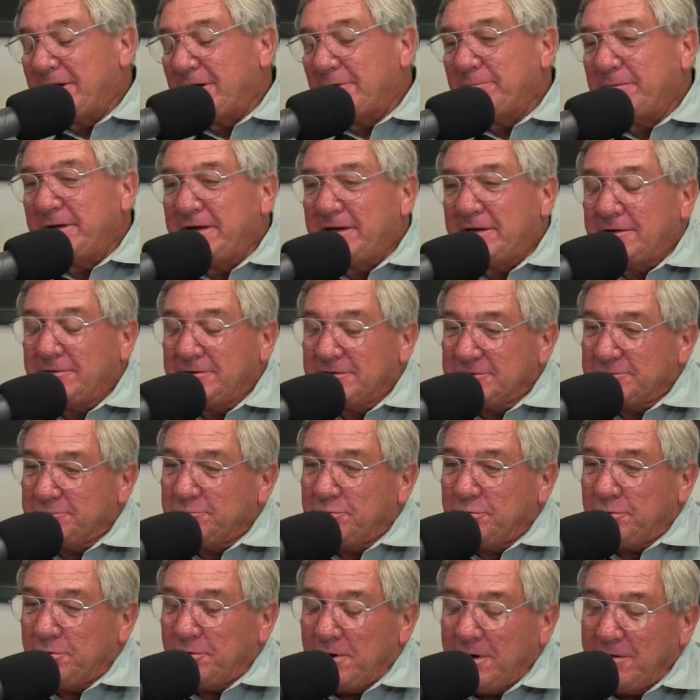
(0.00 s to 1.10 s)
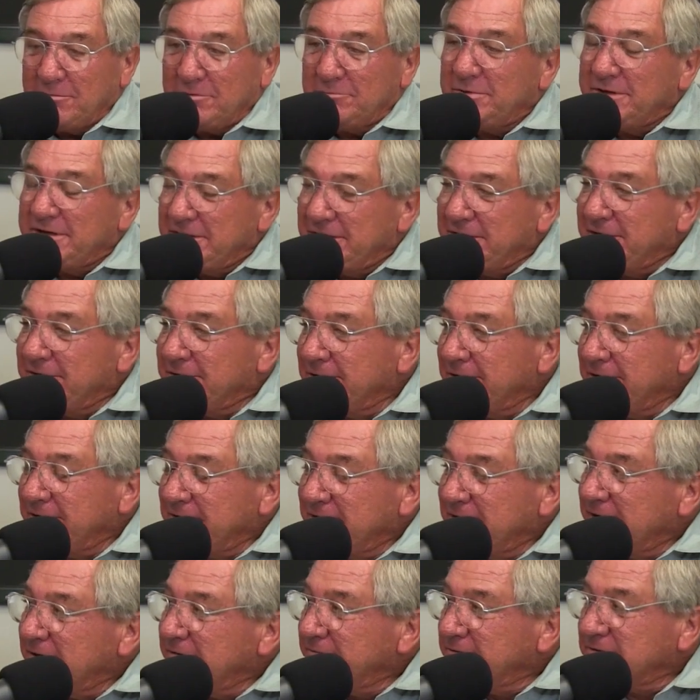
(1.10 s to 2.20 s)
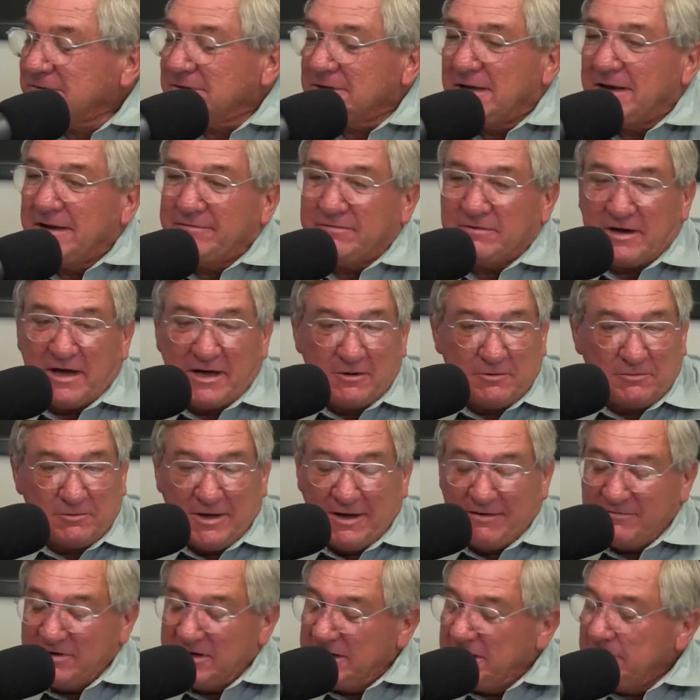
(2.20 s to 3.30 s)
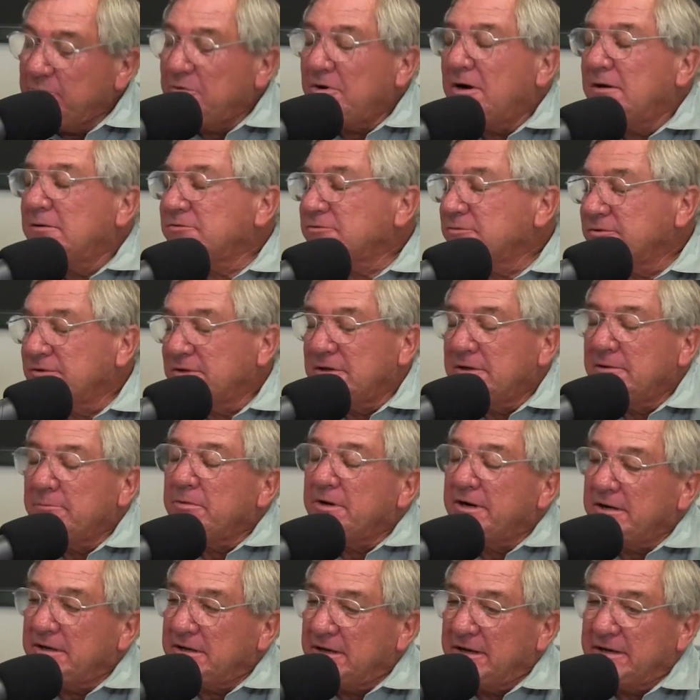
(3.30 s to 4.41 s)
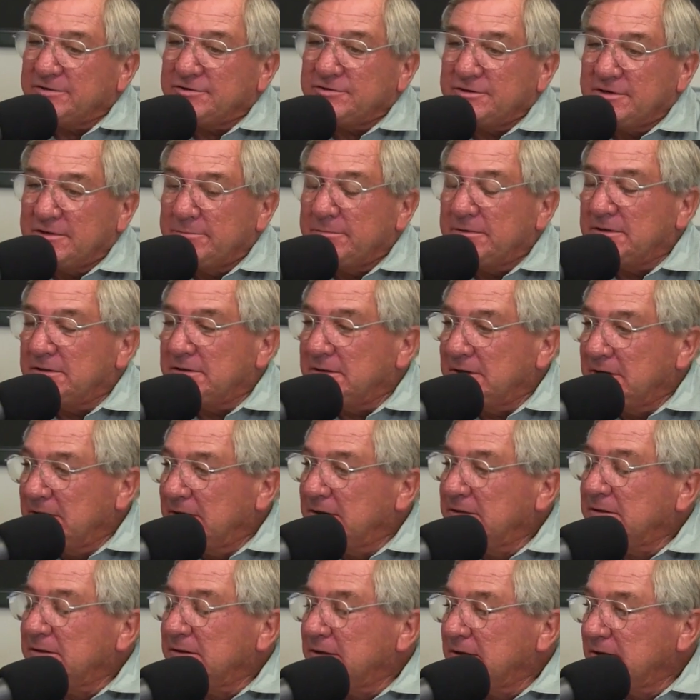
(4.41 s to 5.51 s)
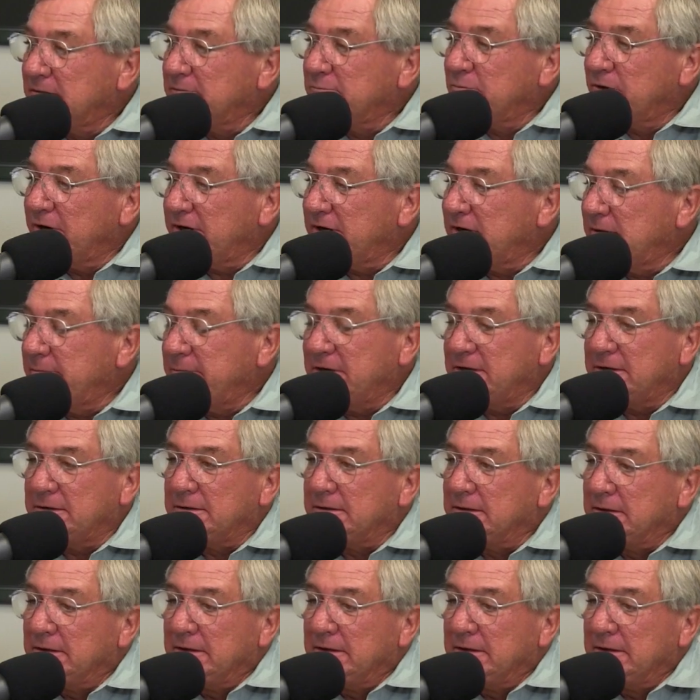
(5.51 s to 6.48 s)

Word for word: Mako is probably nearing the end of his life, and I don't have any problems with anybody catching him and, and uh, bringing him in.